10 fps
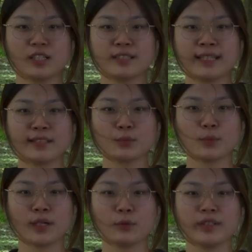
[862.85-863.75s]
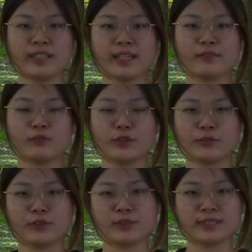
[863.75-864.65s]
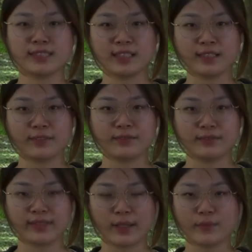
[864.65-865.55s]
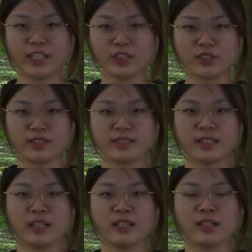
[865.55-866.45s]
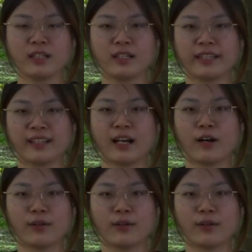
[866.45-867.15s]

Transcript: That's why we can refuse the temptations in our